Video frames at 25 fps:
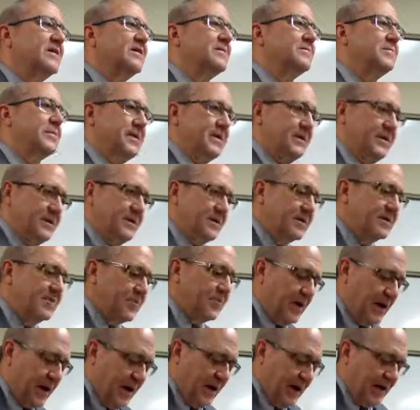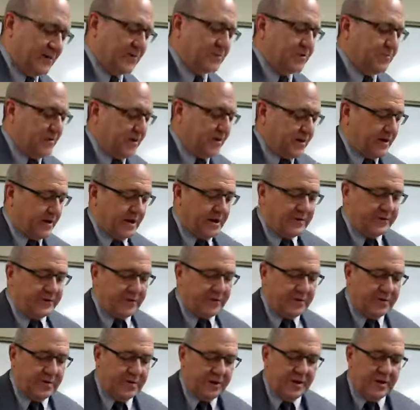P, right. So be
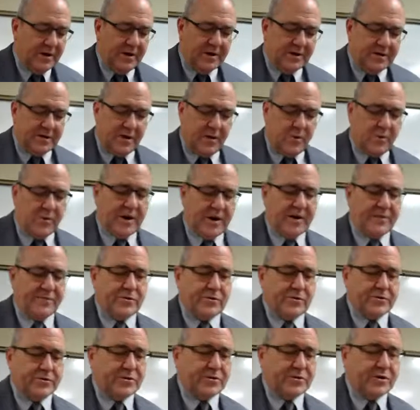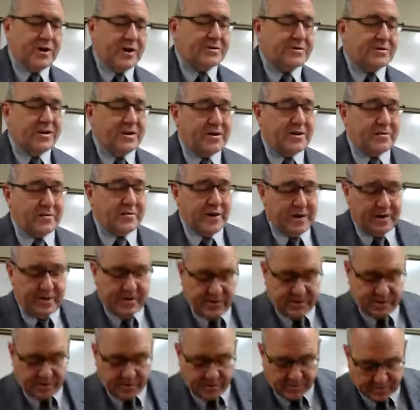careful. Yeah. Whenever you're transliterating,
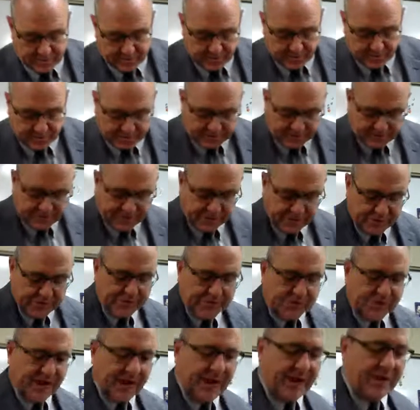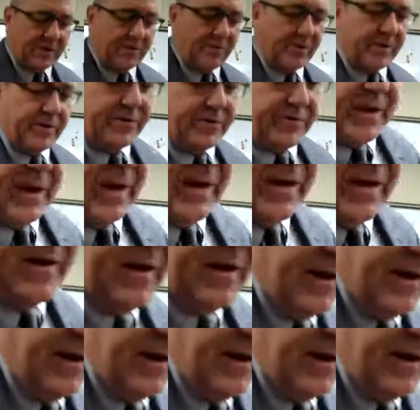you don't confuse that with a